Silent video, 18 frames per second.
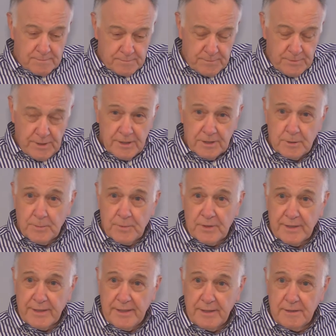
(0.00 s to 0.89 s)

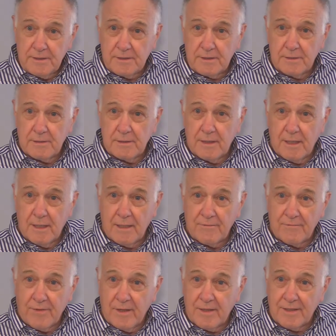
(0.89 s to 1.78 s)
Municipal League's
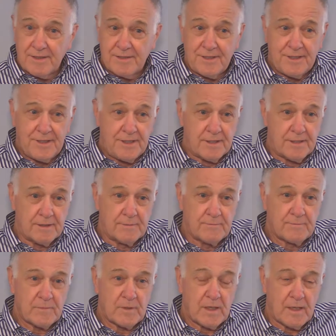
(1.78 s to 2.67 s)
volunteer
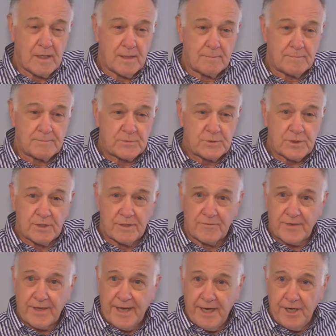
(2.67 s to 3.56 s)

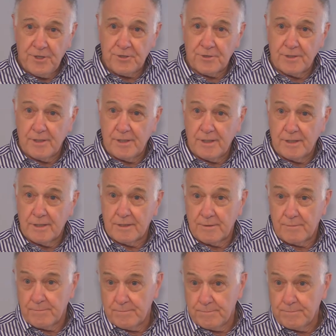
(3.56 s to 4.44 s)
certification
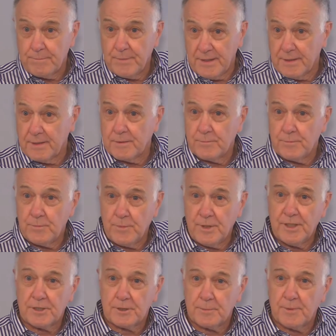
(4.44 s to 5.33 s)
in being a
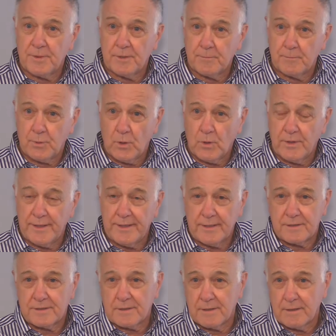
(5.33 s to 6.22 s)
municipal employee.
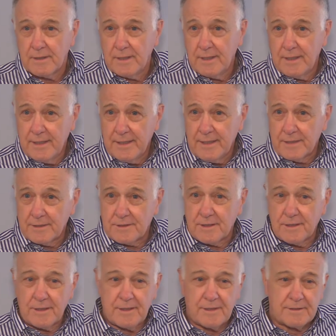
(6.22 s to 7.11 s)
It's a
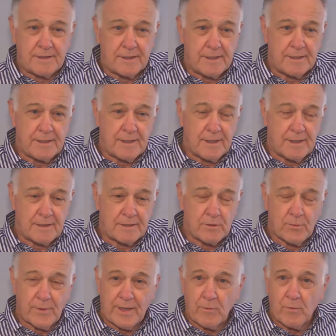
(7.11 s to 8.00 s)

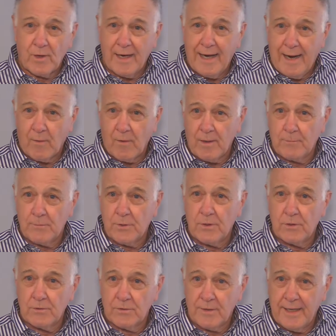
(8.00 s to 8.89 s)
21-hour
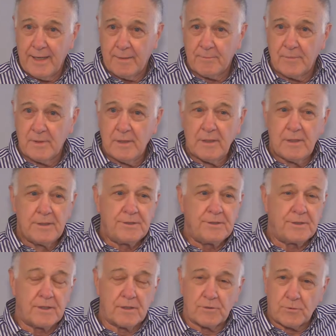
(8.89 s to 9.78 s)
program.
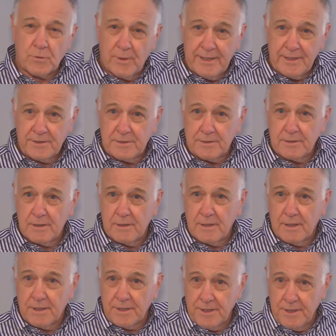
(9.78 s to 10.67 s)
You go twice
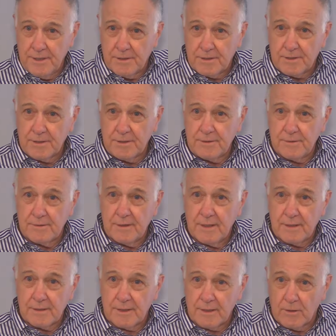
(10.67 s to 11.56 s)
a year to
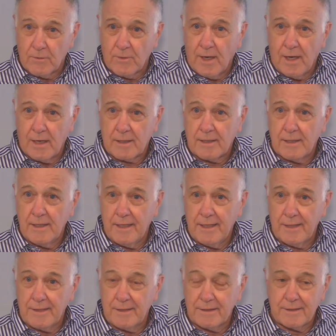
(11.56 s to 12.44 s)
Little Rock,
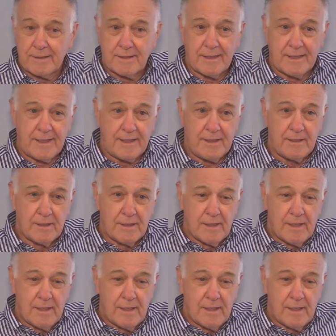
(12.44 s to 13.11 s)
and they